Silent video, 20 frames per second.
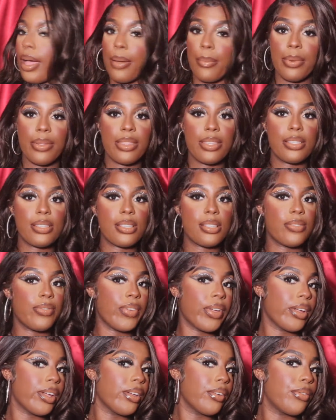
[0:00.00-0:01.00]
but this is
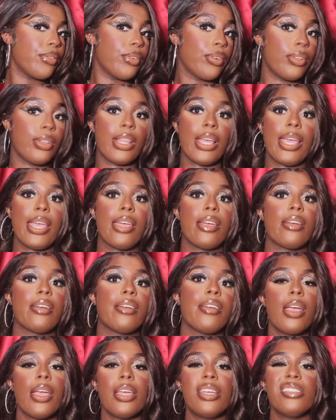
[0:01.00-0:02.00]
very full hair.
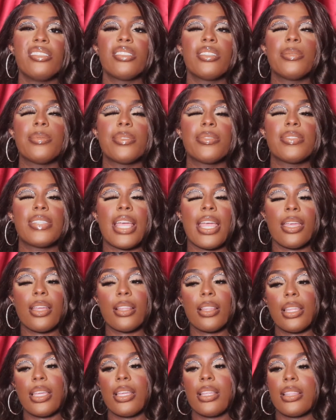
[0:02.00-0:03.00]
In terms of
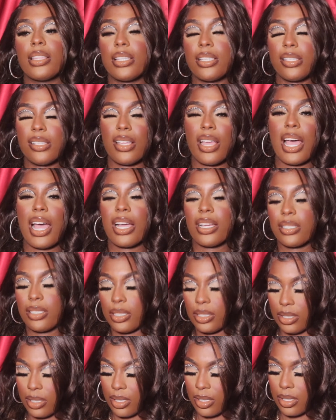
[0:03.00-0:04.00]
tangling, this
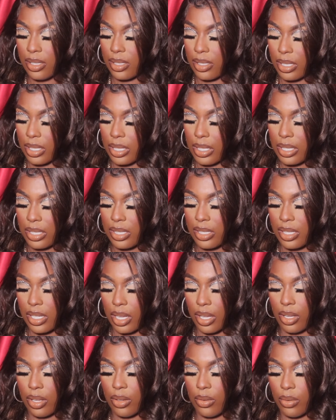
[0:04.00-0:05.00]
is
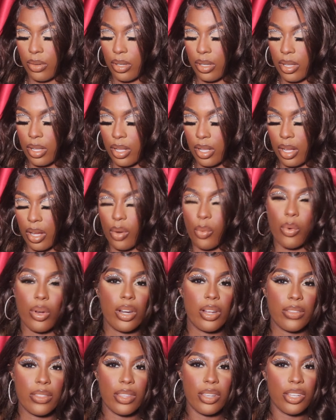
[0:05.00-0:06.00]
like
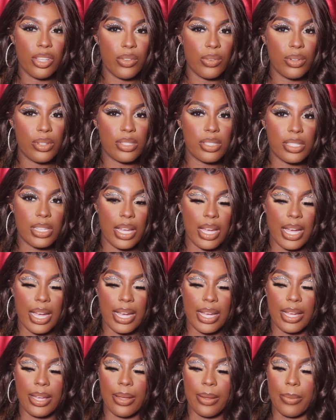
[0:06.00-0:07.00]
one of the units that
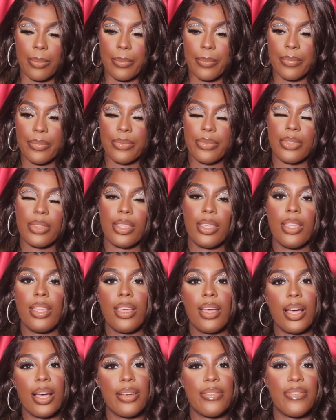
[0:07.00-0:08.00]

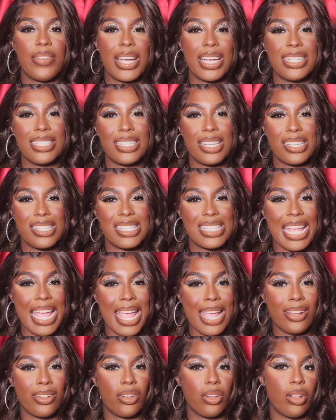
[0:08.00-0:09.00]
I find does
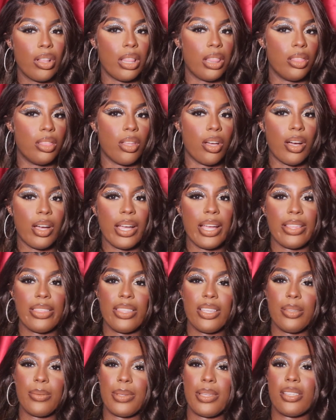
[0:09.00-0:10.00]
tangle a lot. I
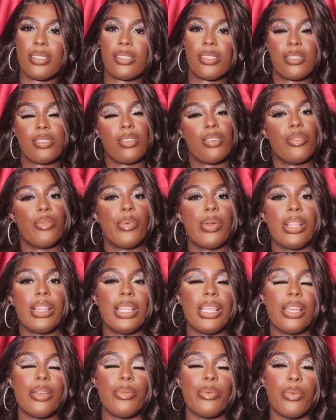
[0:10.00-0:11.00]
think because it
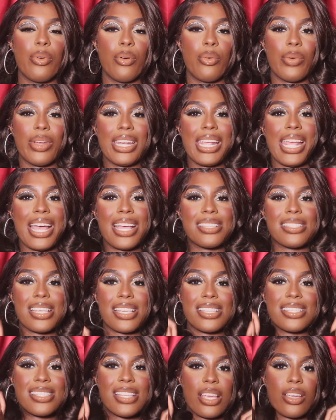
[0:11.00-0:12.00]
already has
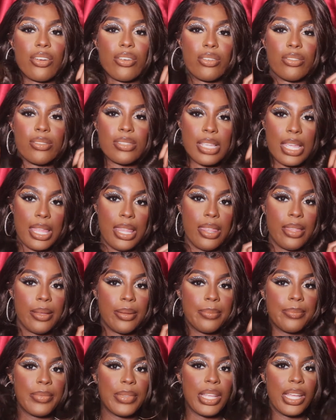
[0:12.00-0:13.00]
like set curls in
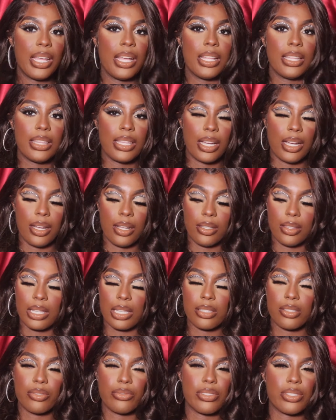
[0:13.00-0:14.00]
them,
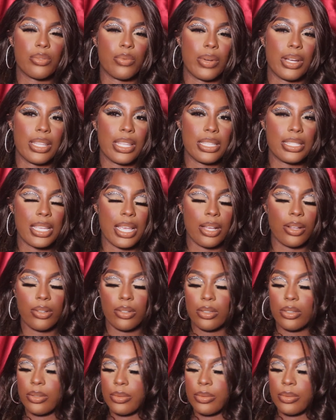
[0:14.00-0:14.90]
that's the reason why they tangle.